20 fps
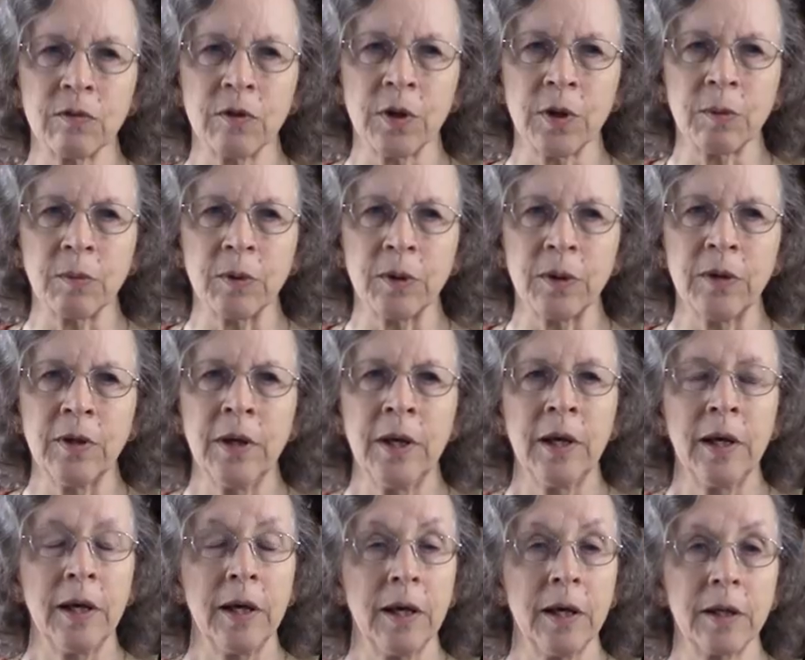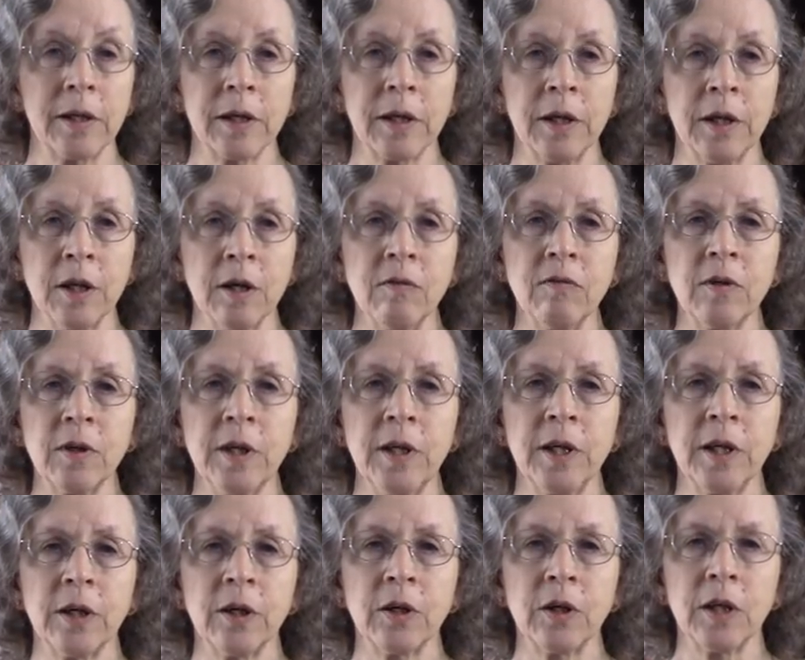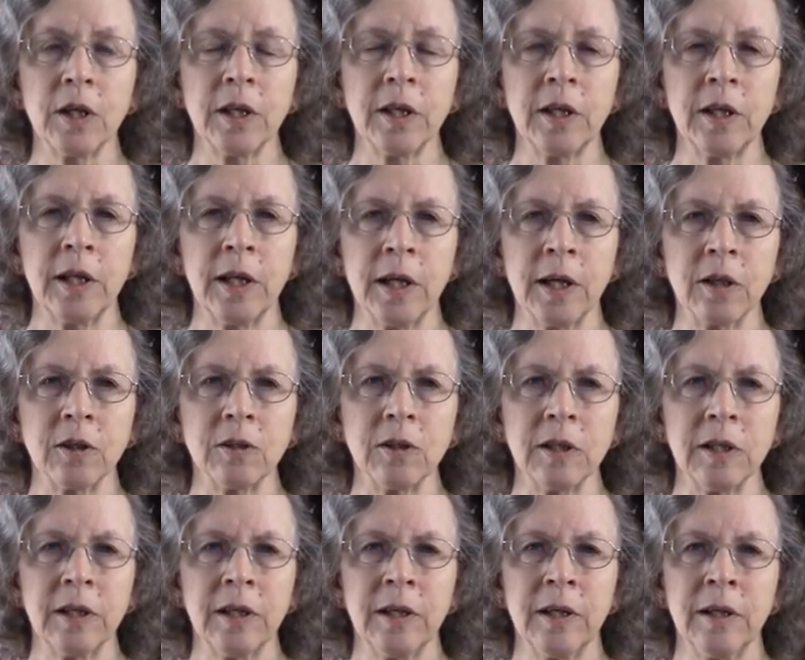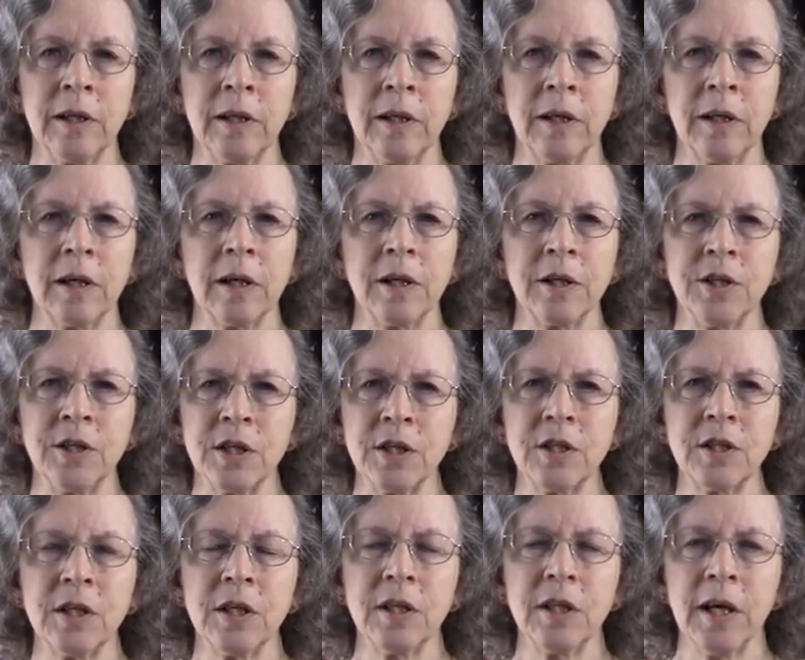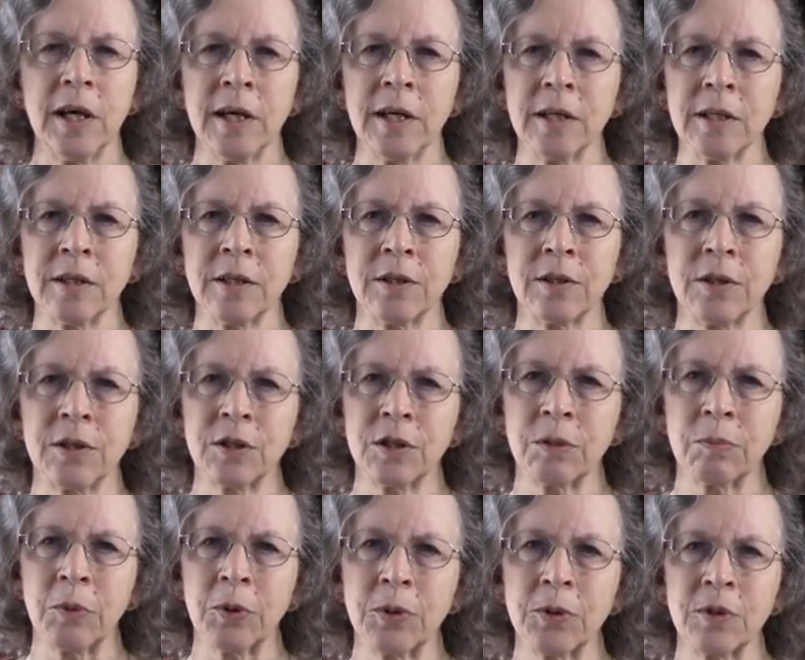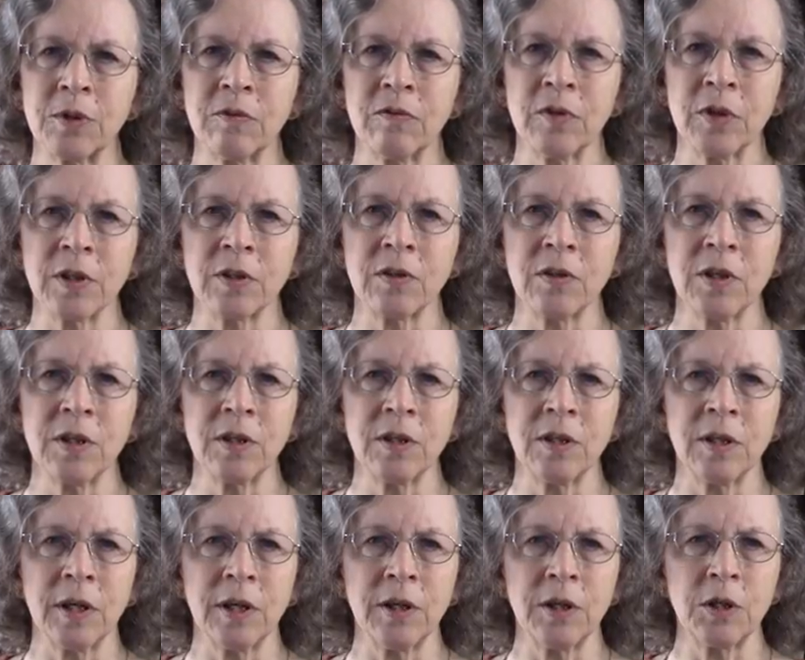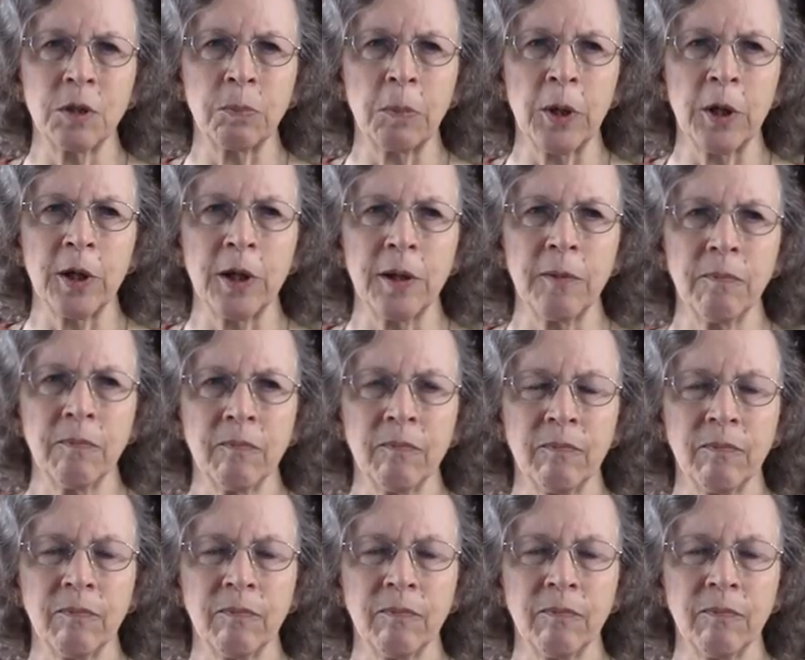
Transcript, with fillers: vertebra, at a carefully calculated angle. Adjusting the atlas is supposed to fix the entire spine.